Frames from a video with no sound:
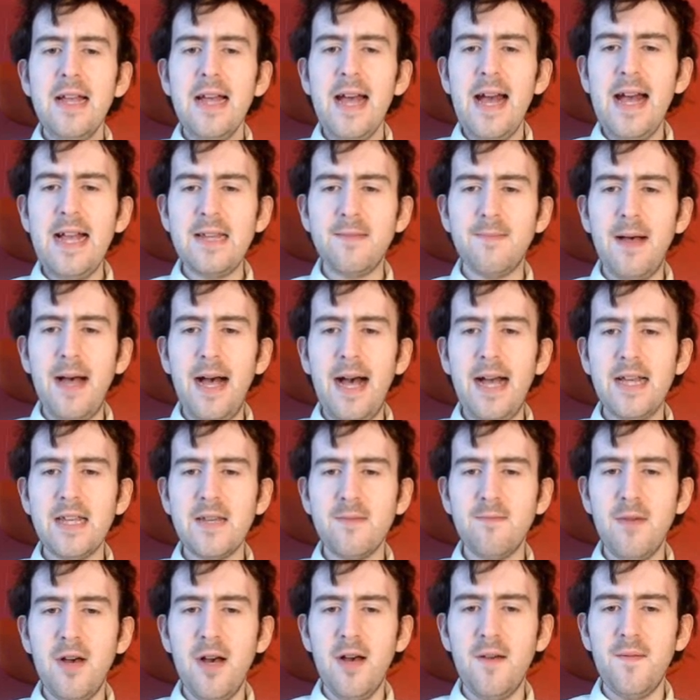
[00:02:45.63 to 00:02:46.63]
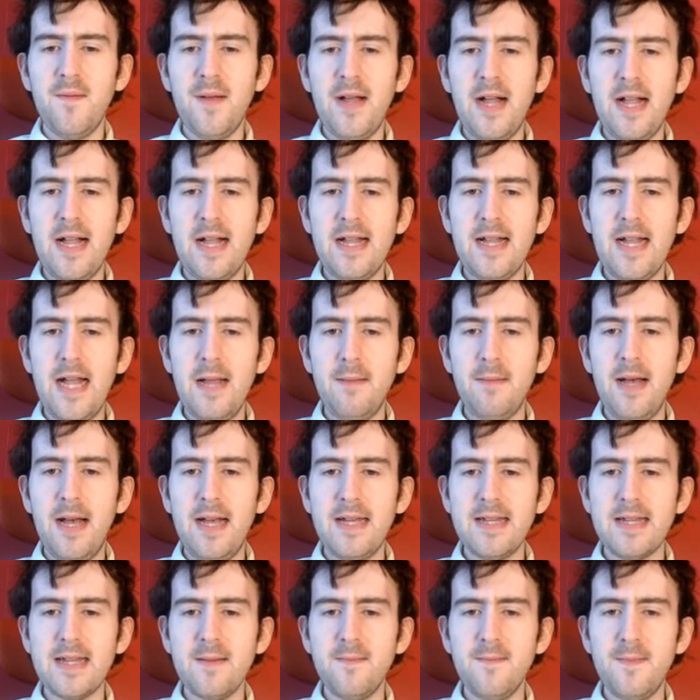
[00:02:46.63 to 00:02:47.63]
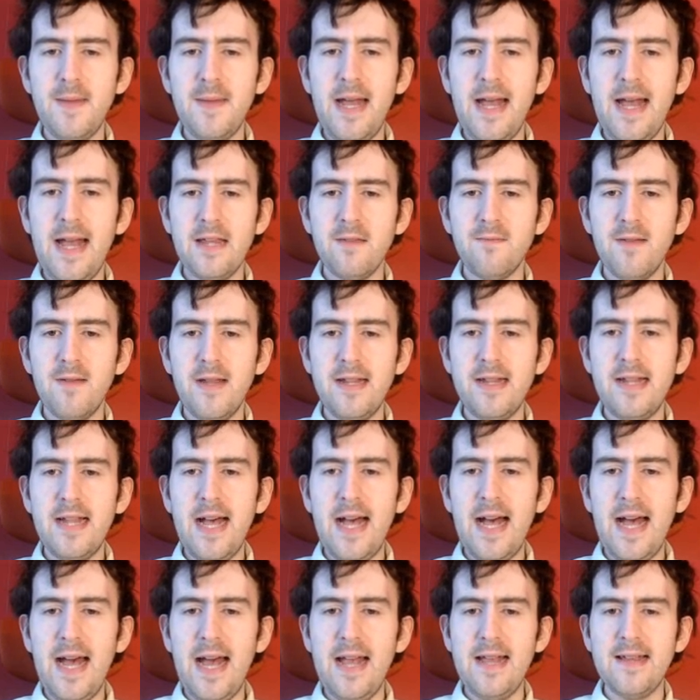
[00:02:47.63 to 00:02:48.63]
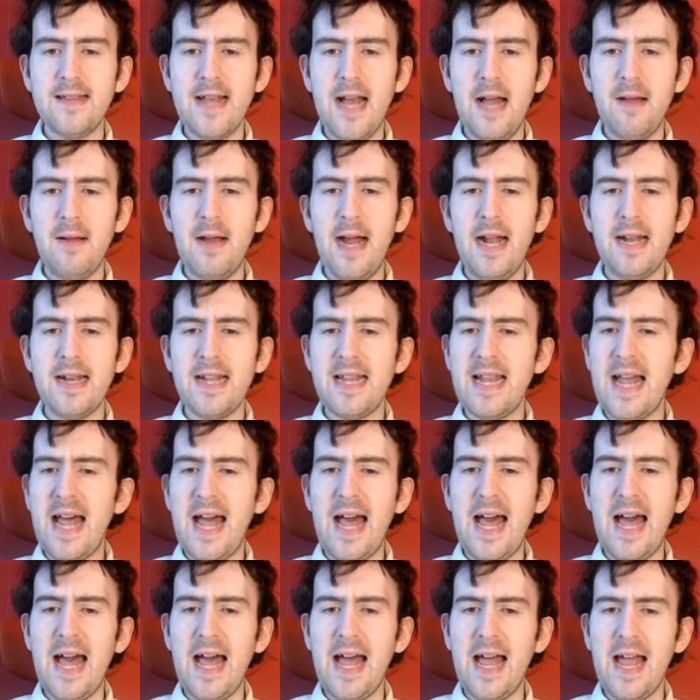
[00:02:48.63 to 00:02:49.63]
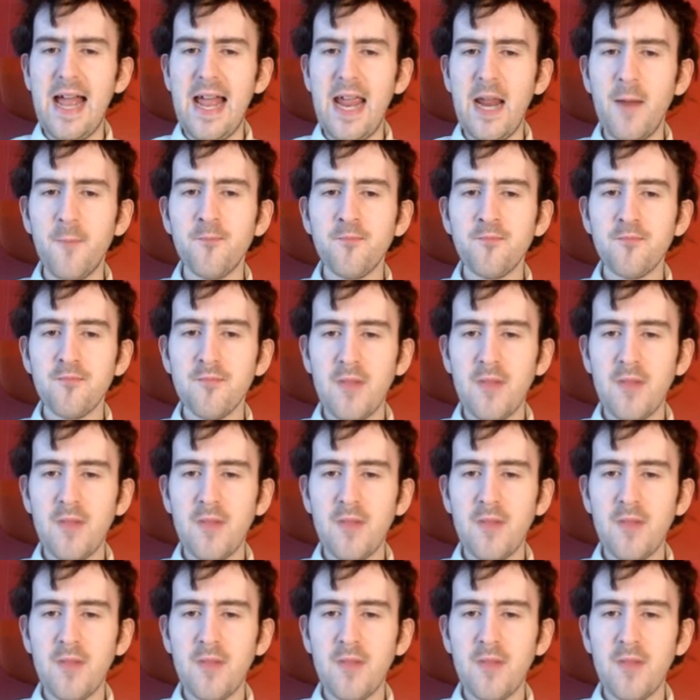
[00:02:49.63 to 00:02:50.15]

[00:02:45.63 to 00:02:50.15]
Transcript: It's much more fun, I must confess, when lies are on the line.